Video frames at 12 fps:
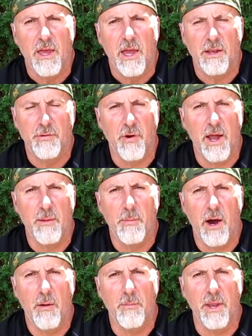and dry them
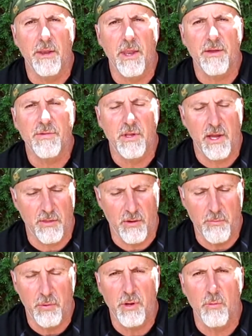out. By the next day,
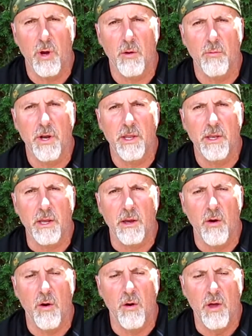they're pretty well ready to
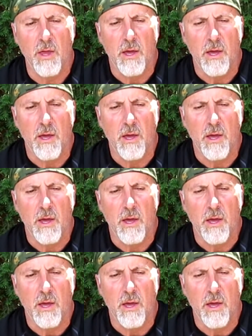go.